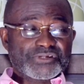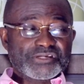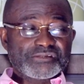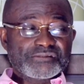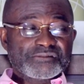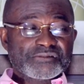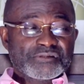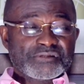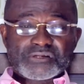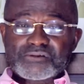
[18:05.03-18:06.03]
Okay.
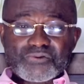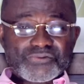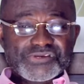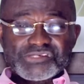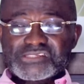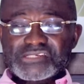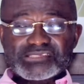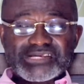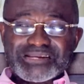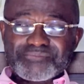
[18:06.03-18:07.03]
And all these
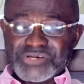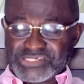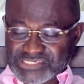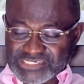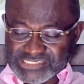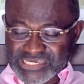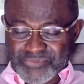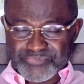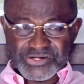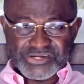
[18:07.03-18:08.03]
things that I mentioned,
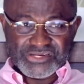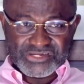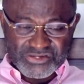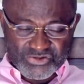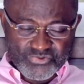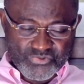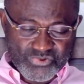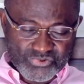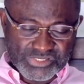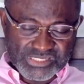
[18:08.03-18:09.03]
it's happening
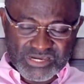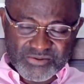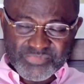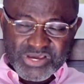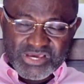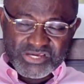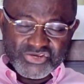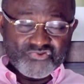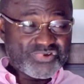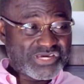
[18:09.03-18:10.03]
in Nottingham,
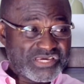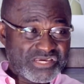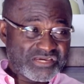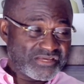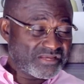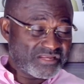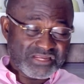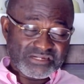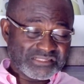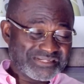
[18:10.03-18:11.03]
UK,
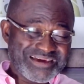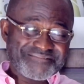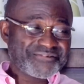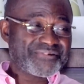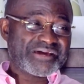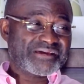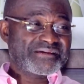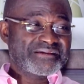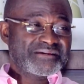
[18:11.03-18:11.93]
London, everywhere.